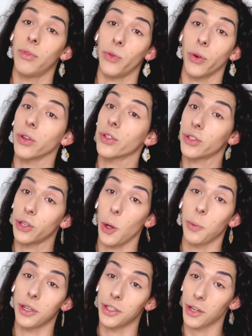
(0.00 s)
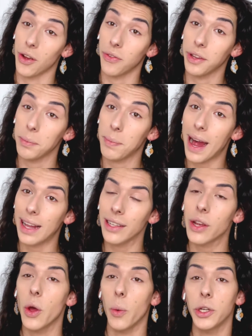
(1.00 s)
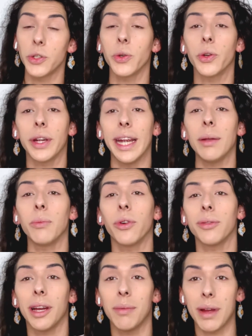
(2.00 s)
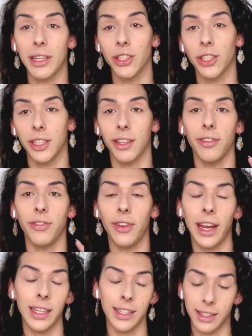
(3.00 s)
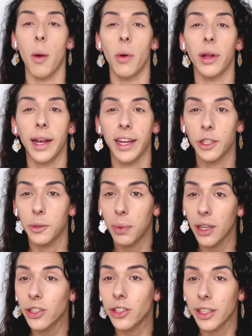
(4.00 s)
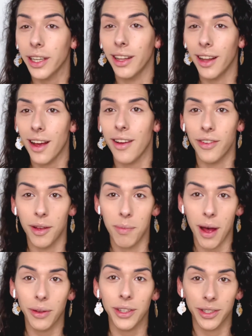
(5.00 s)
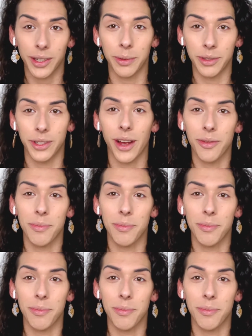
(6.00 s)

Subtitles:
sculpting and softening palette, which will create more dimension in the face. What I especially love about the Sculpt and Soften